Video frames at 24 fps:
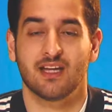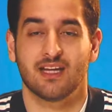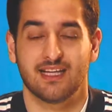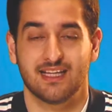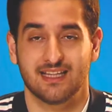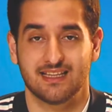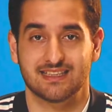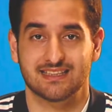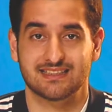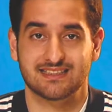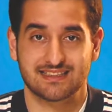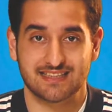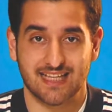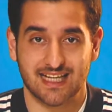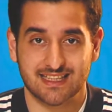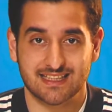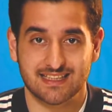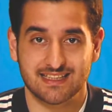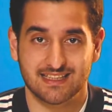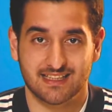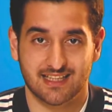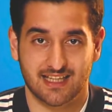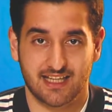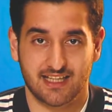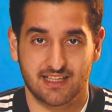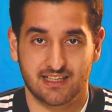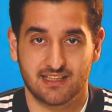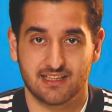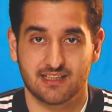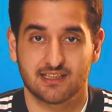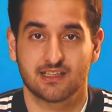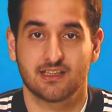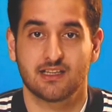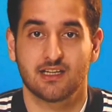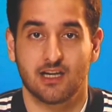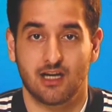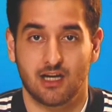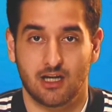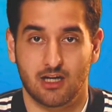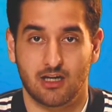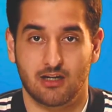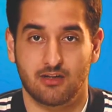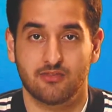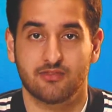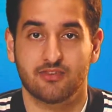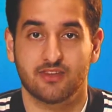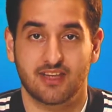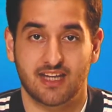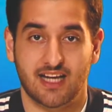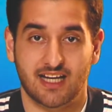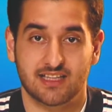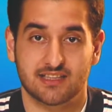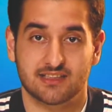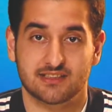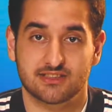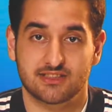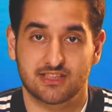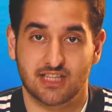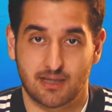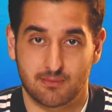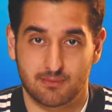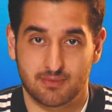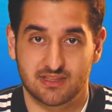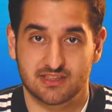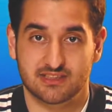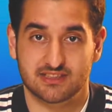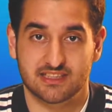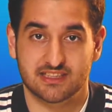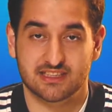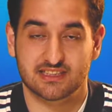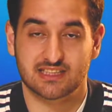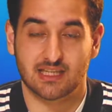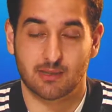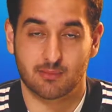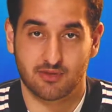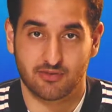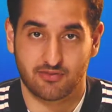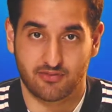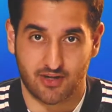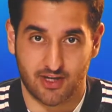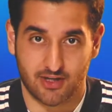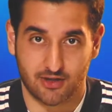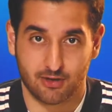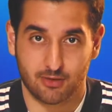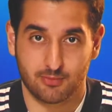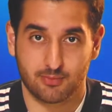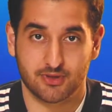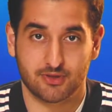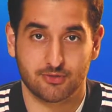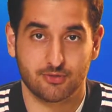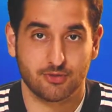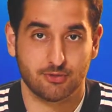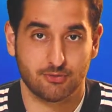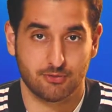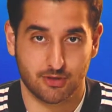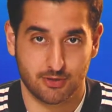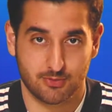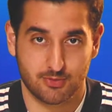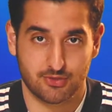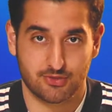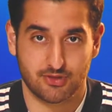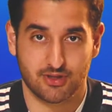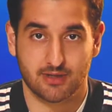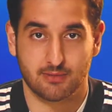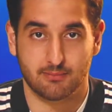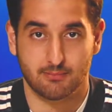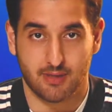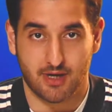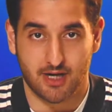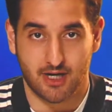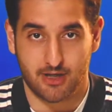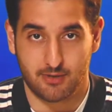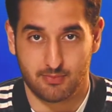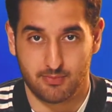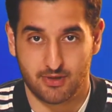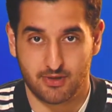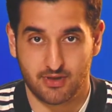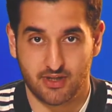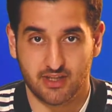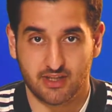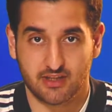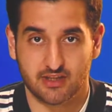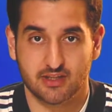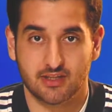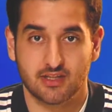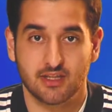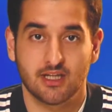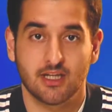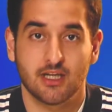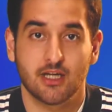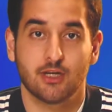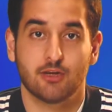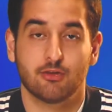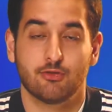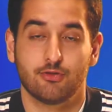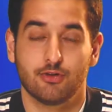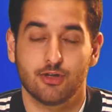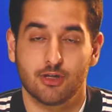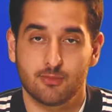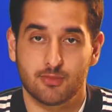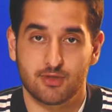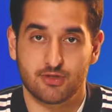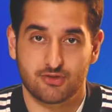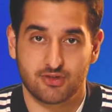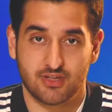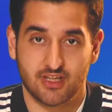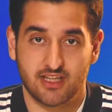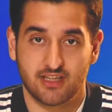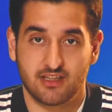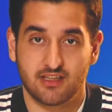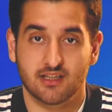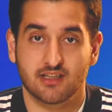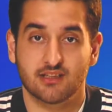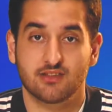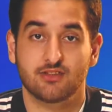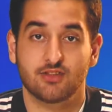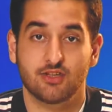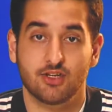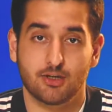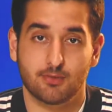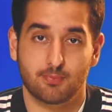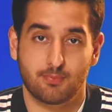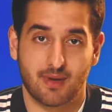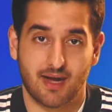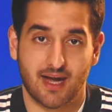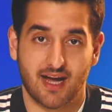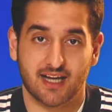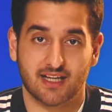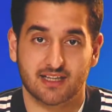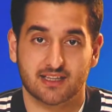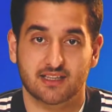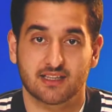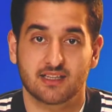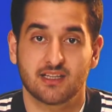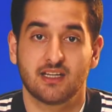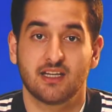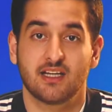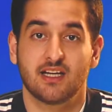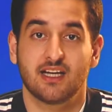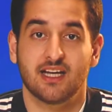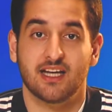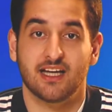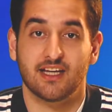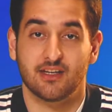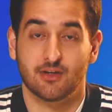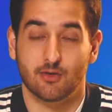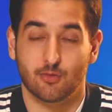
In the second leg of that Champions League semi-final between Real Madrid and Bayern Munich, Real Madrid took back an